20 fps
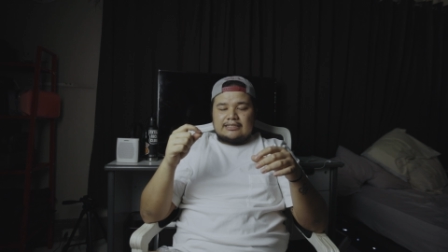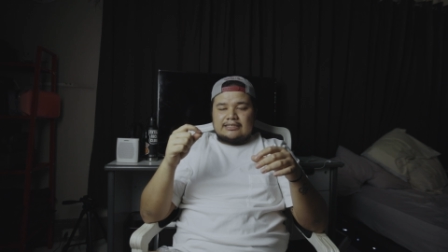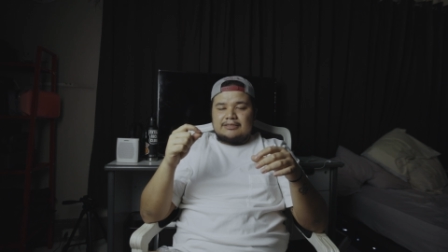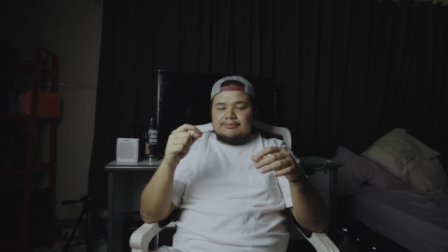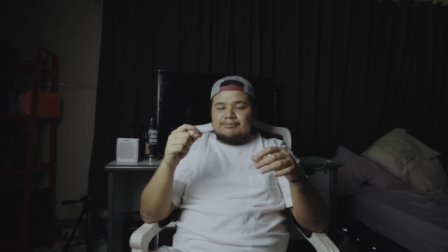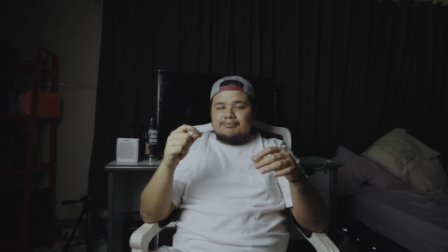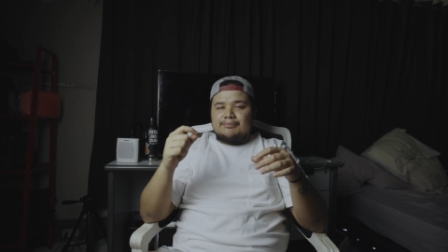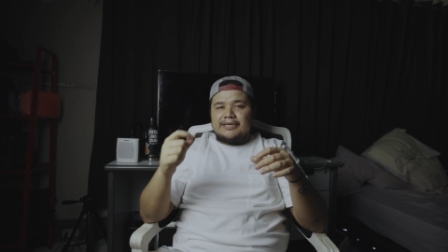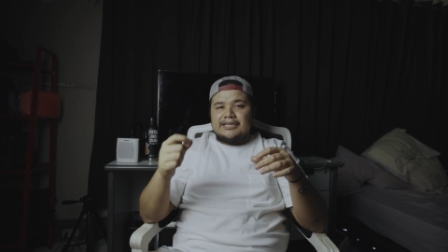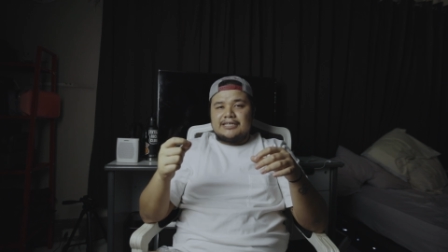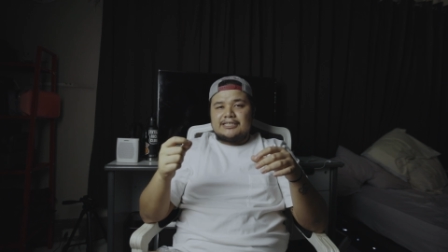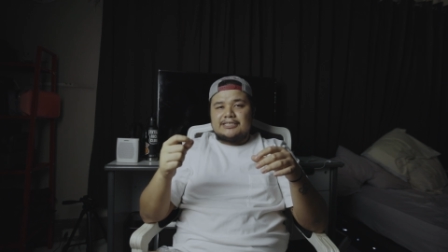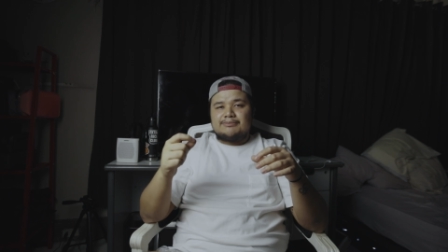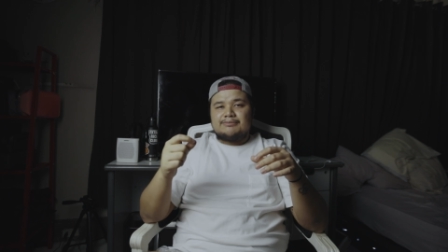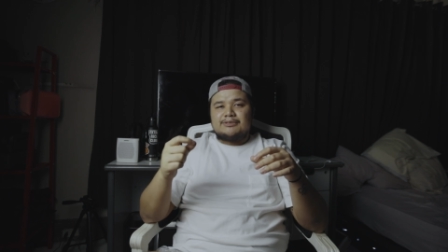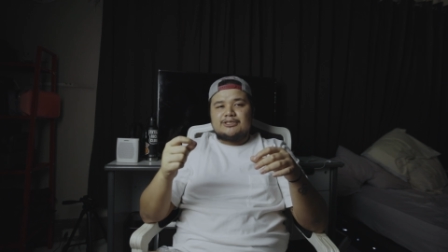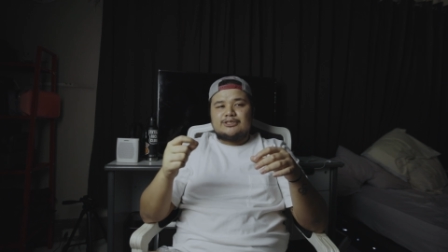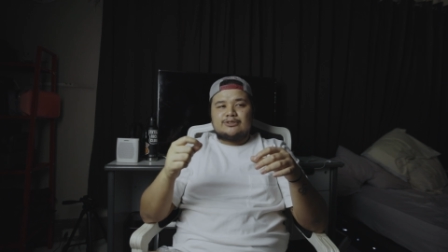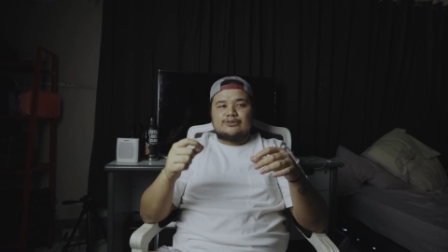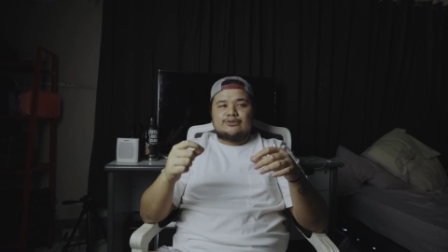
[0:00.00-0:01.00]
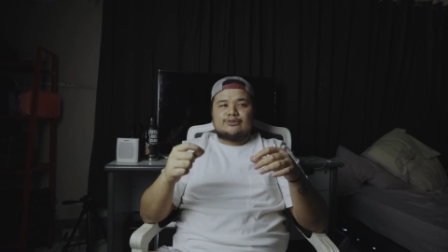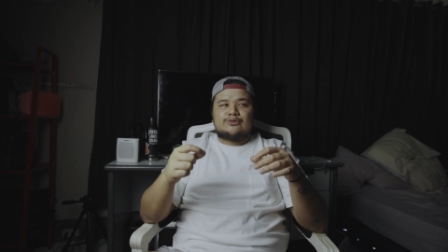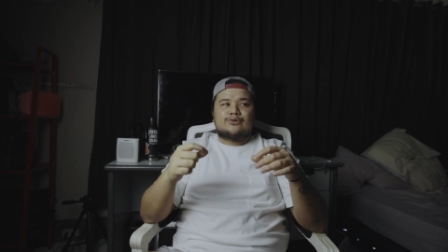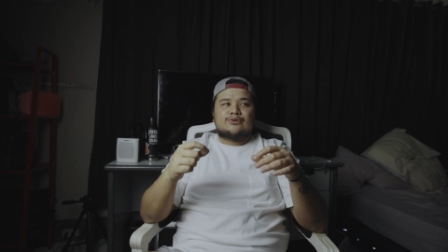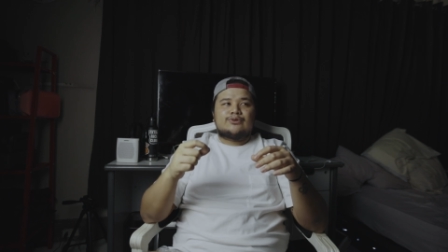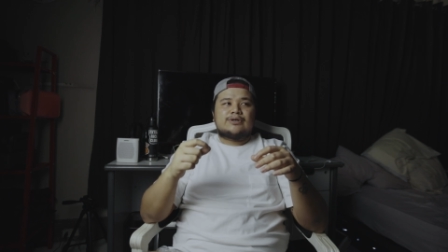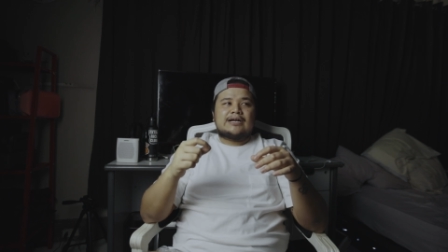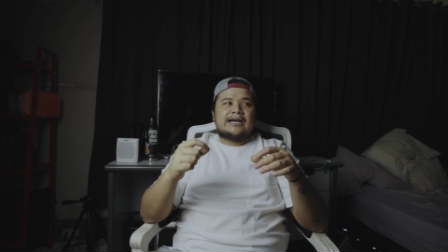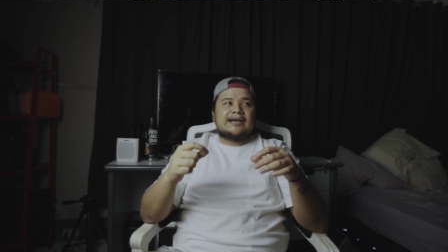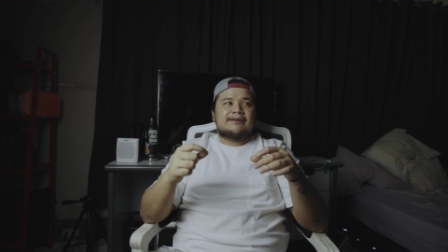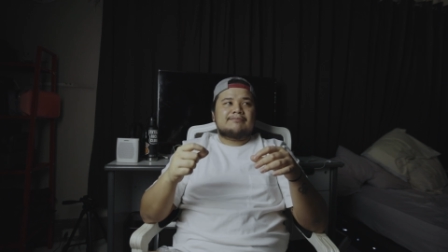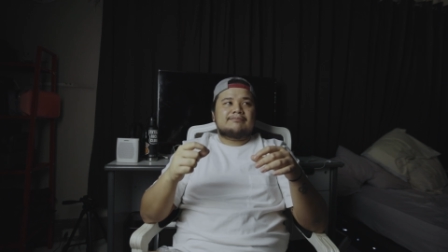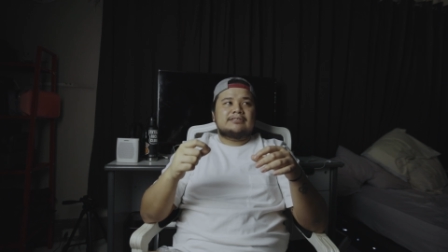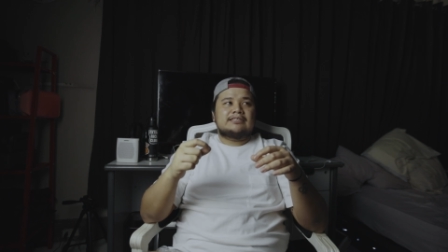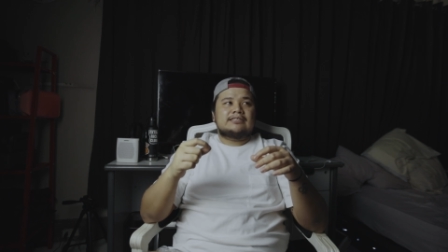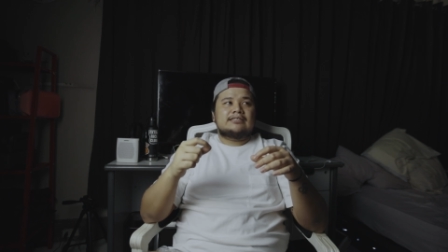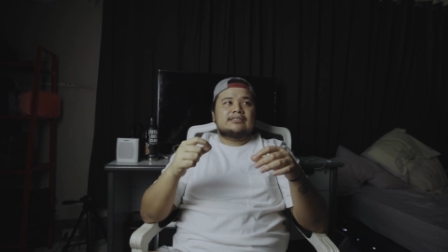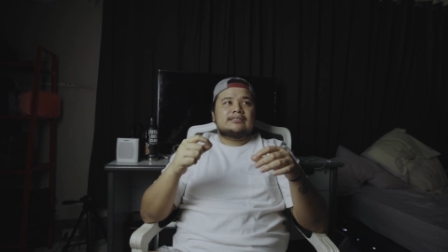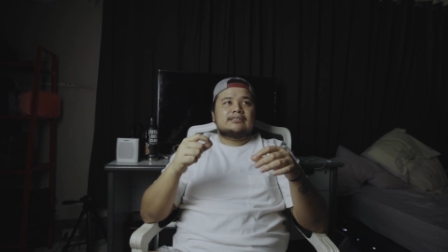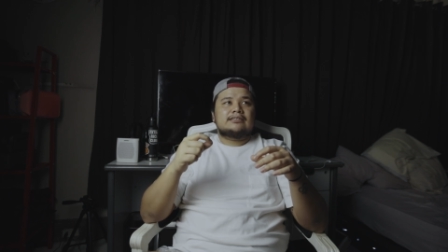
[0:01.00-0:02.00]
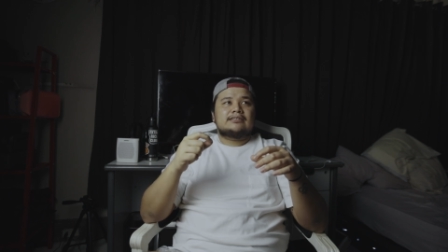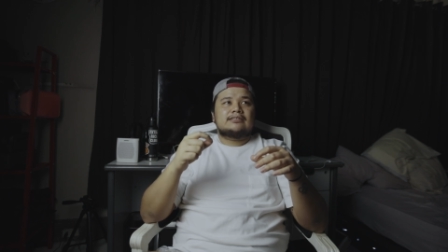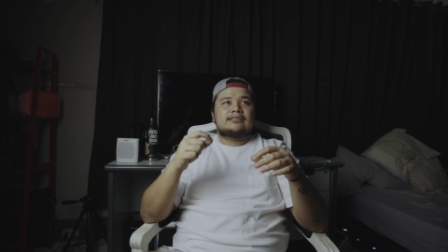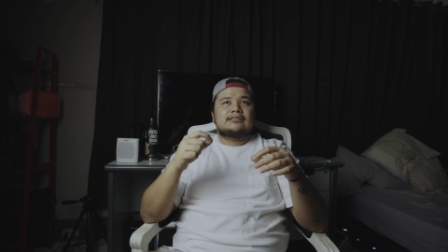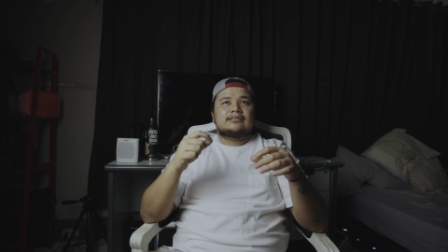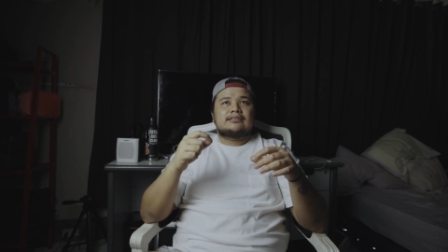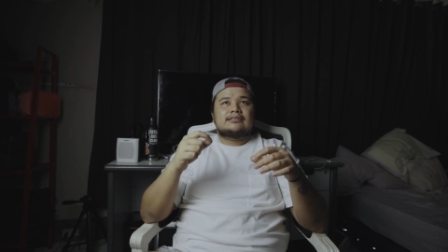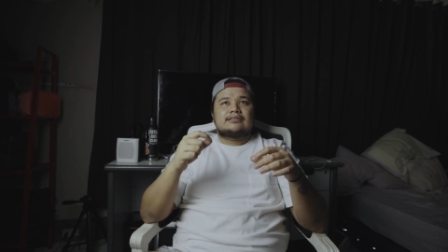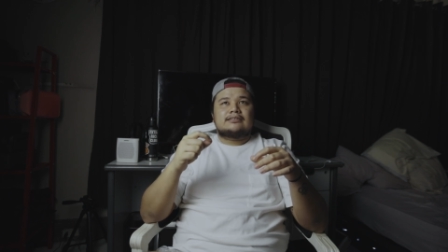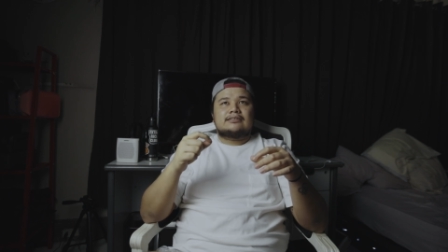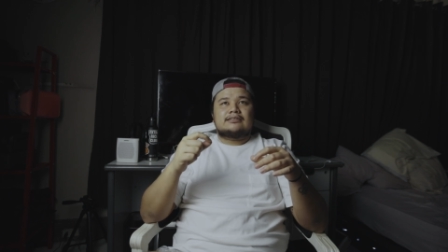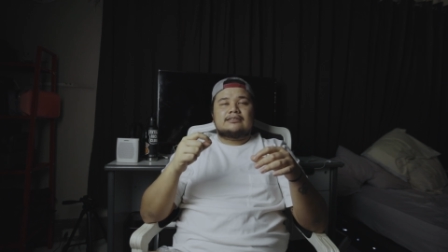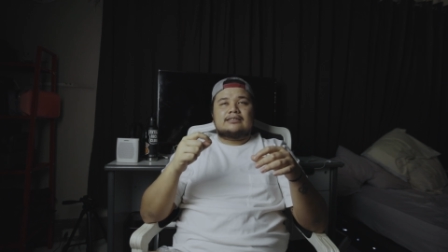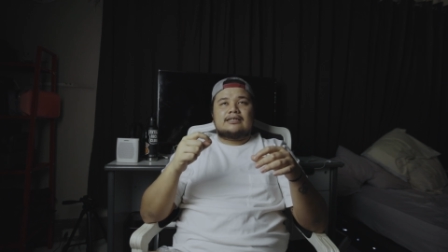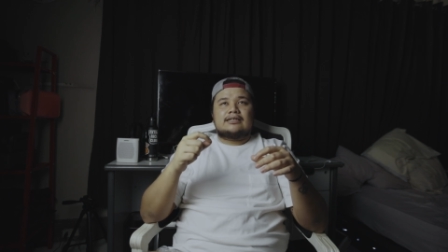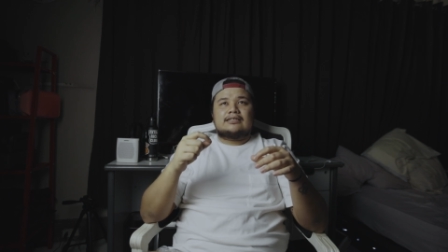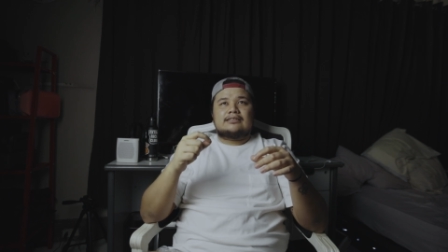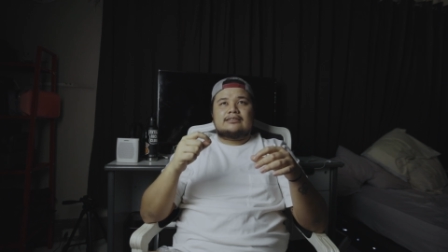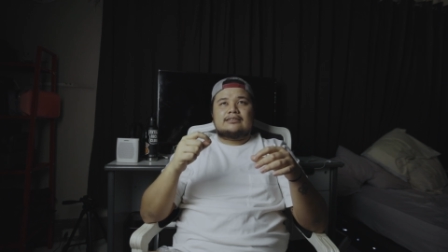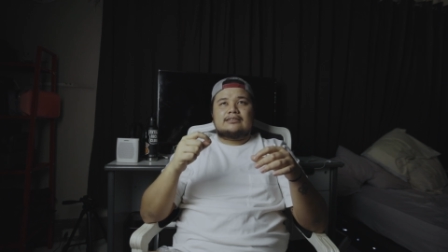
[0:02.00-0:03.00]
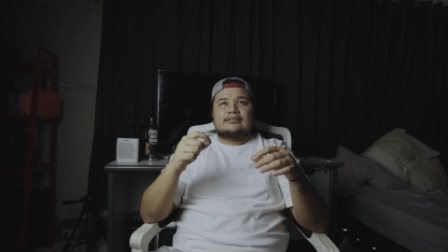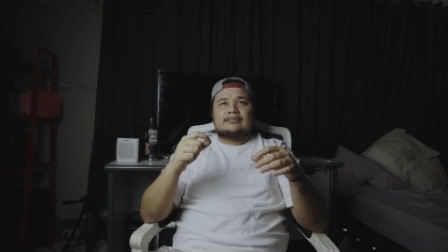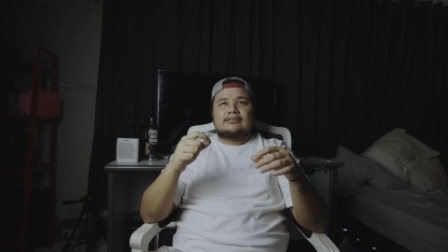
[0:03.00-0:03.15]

it makes me so happy that